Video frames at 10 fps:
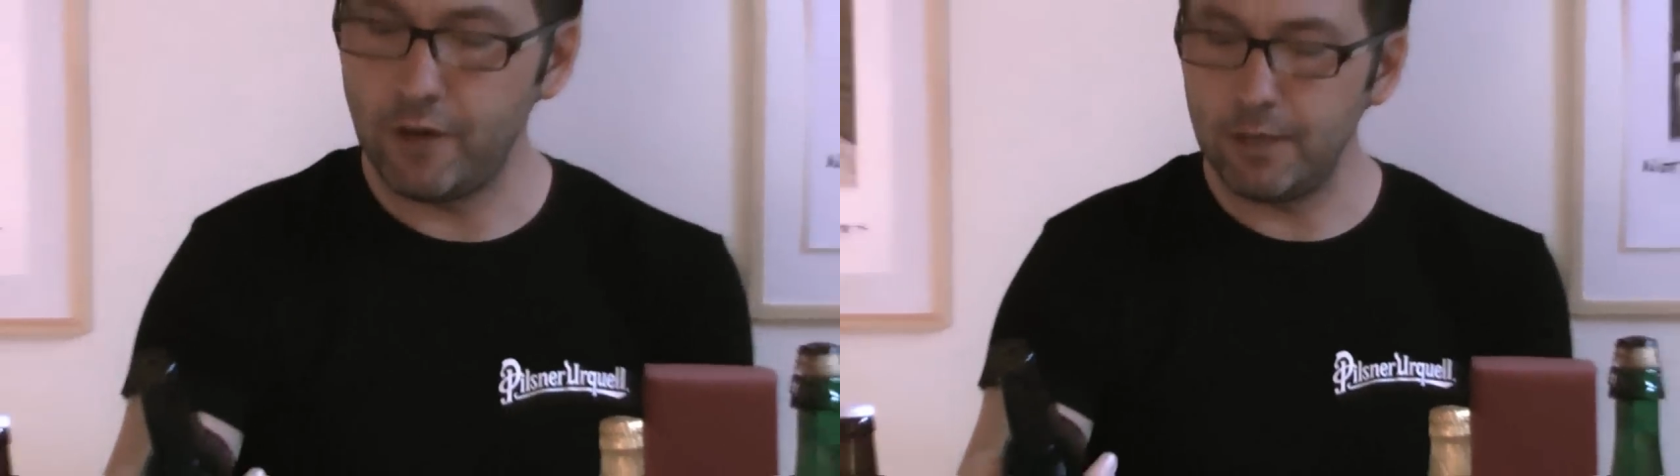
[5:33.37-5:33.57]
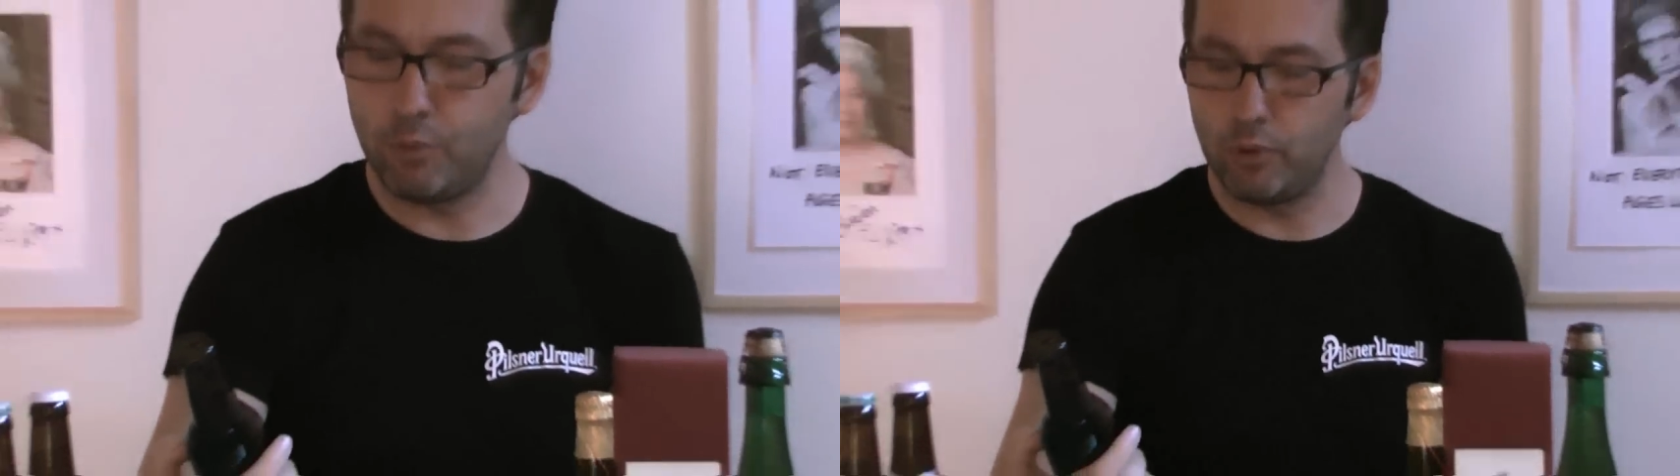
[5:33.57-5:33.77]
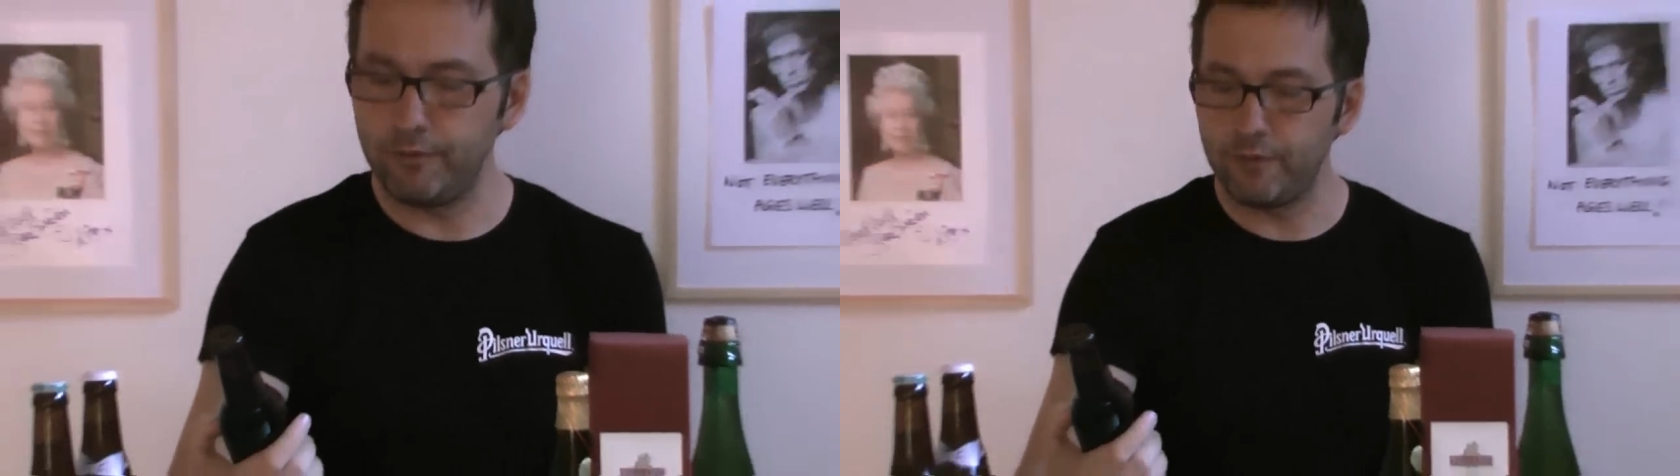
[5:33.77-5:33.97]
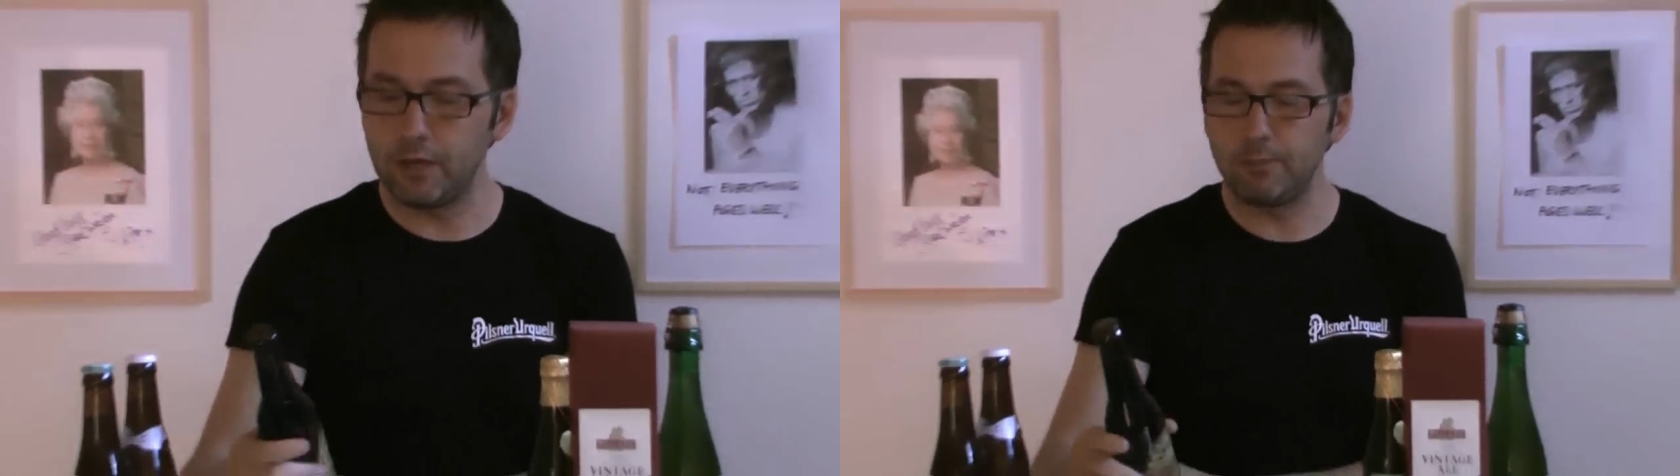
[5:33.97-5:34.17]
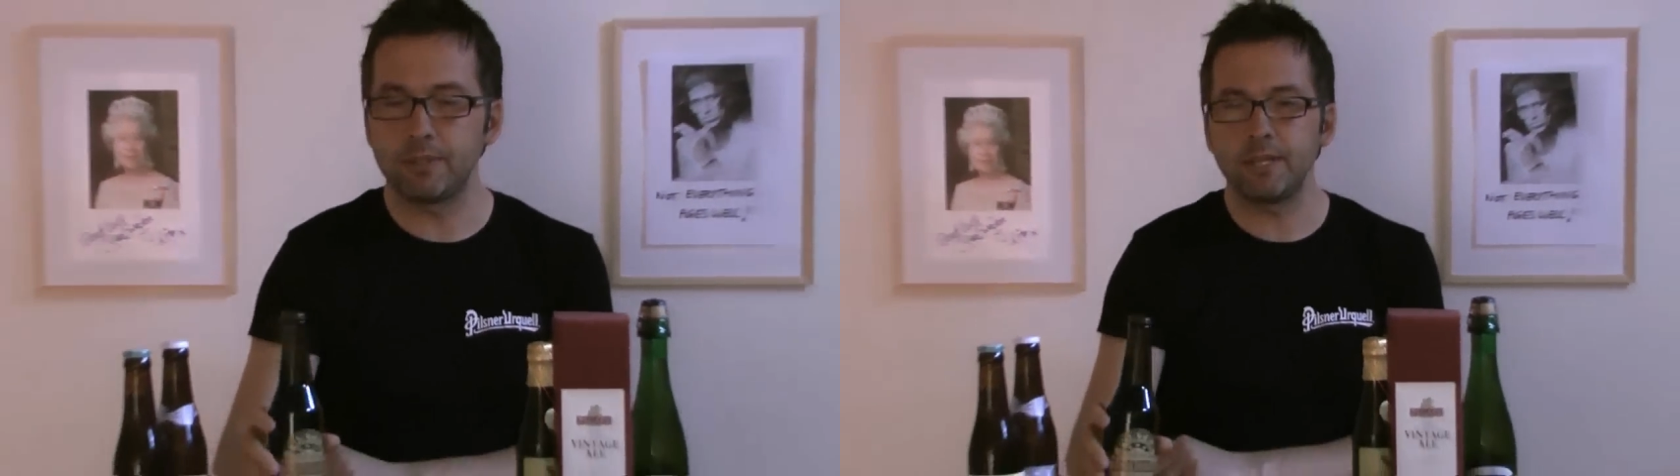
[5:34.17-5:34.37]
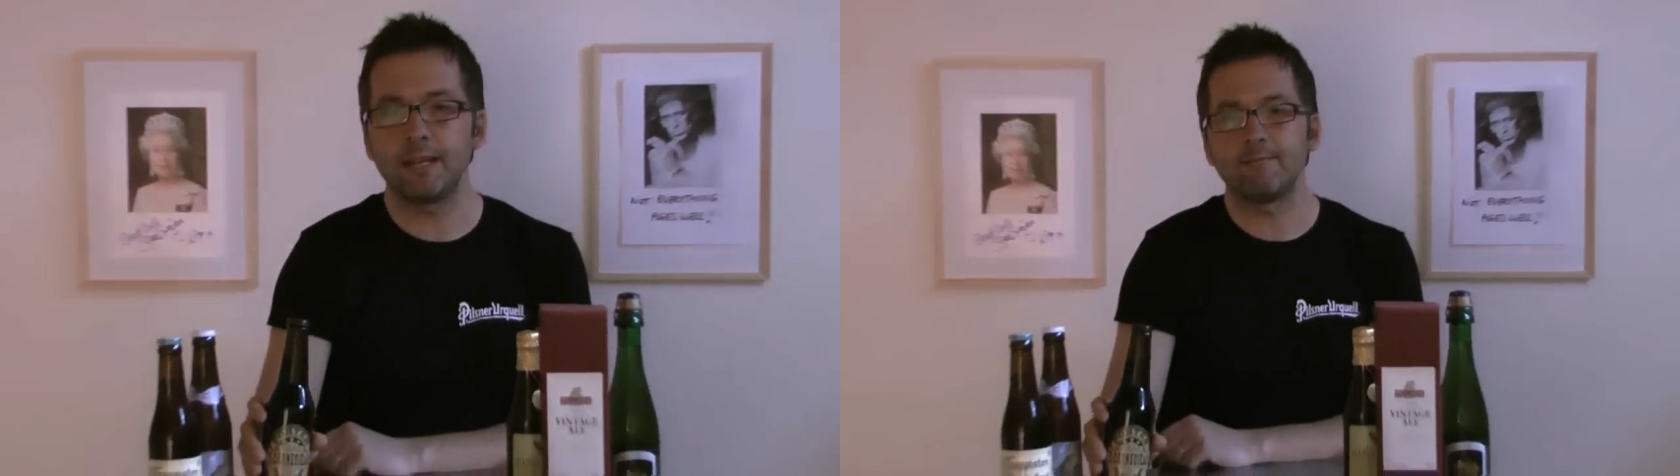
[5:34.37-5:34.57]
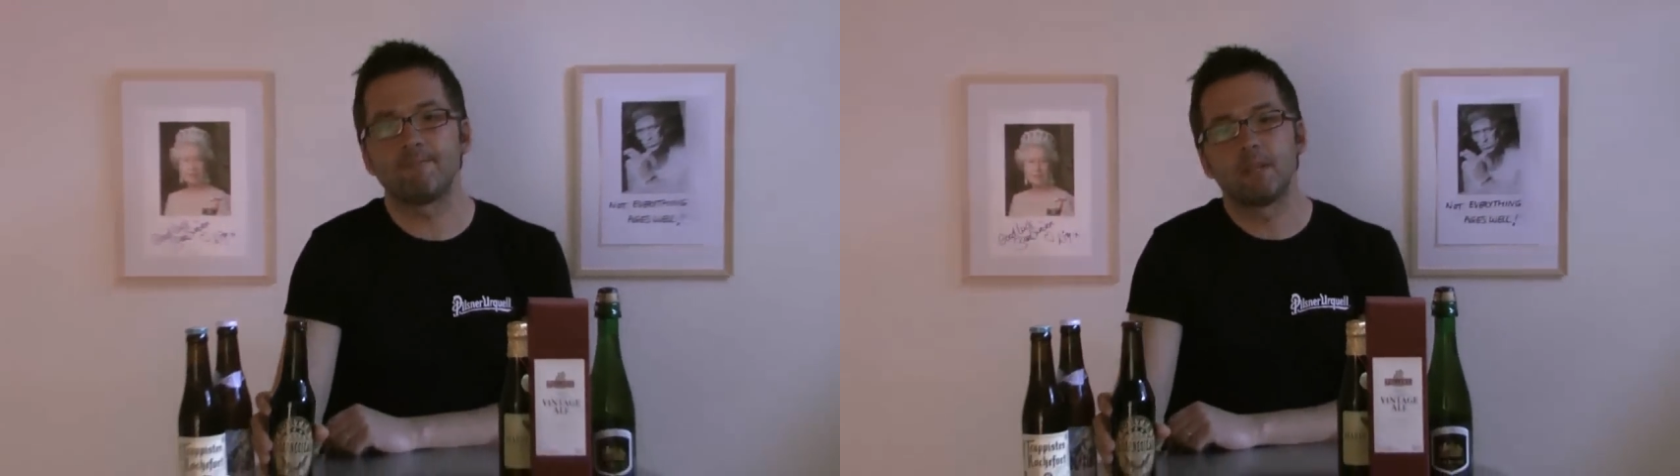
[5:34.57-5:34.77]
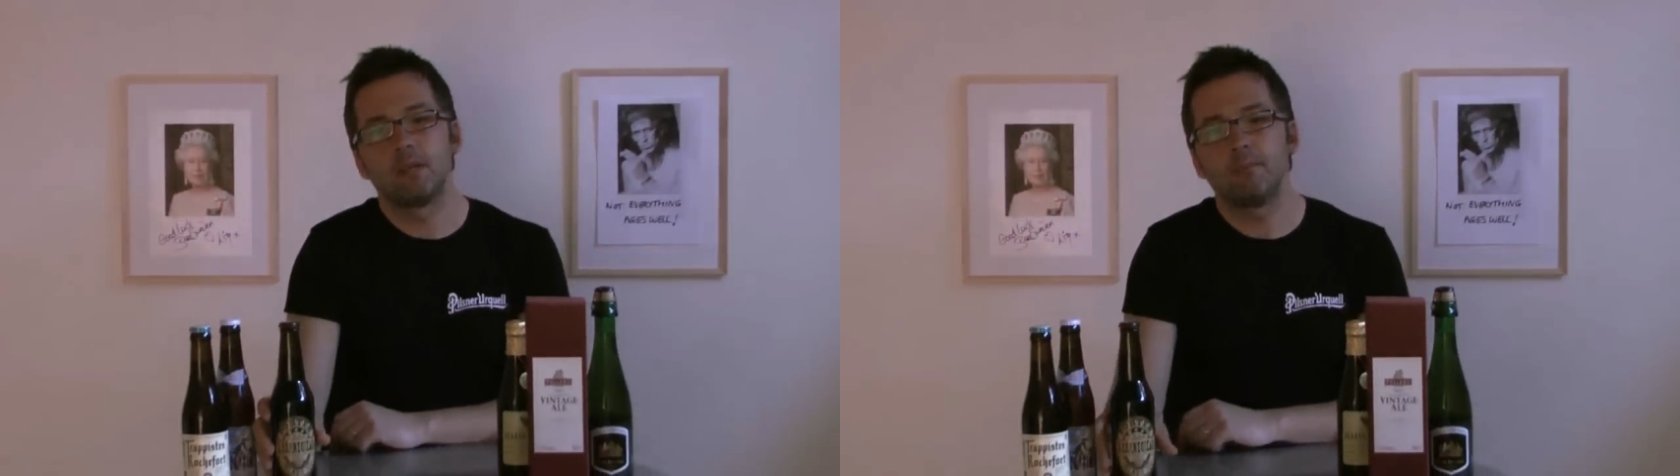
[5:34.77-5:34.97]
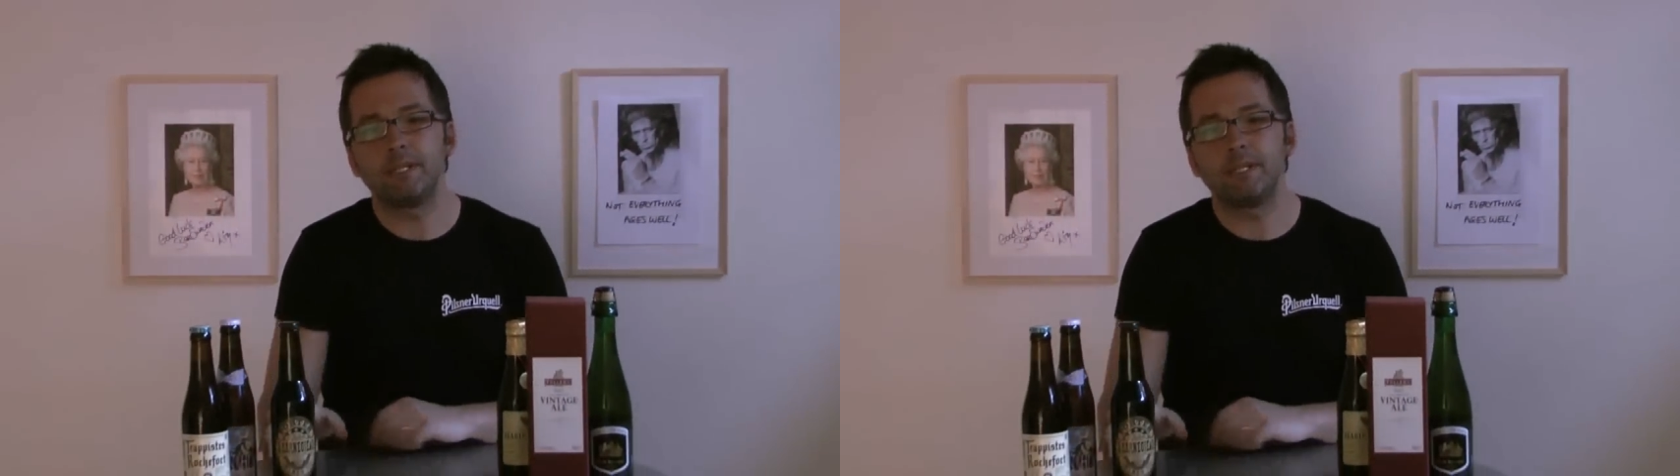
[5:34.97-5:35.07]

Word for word: 5.5%,